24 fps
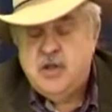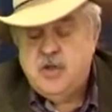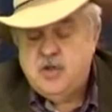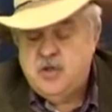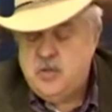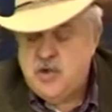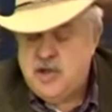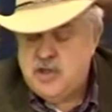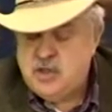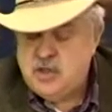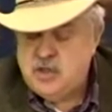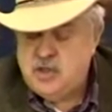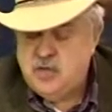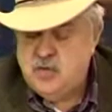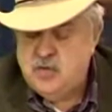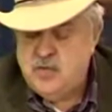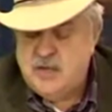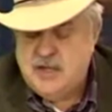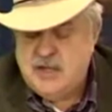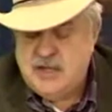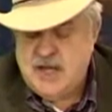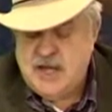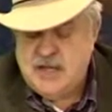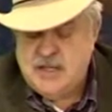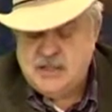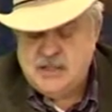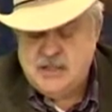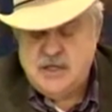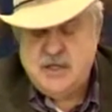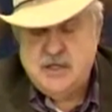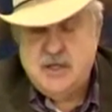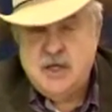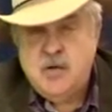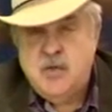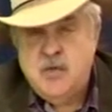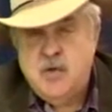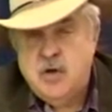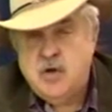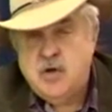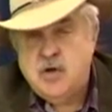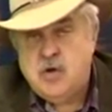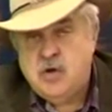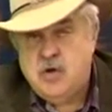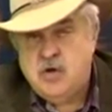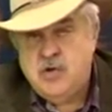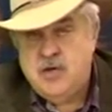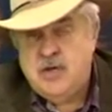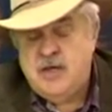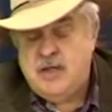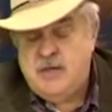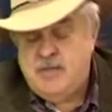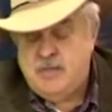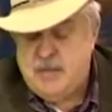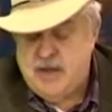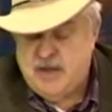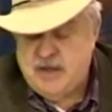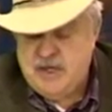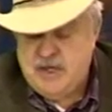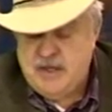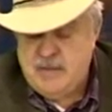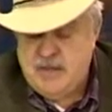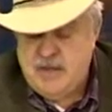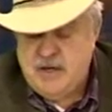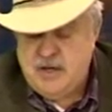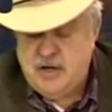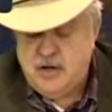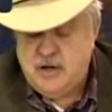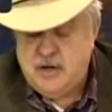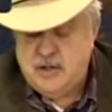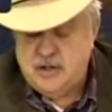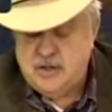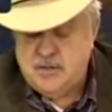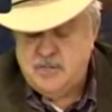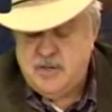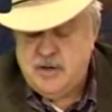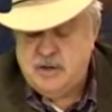The ones who realized that they weren't only buggy makers,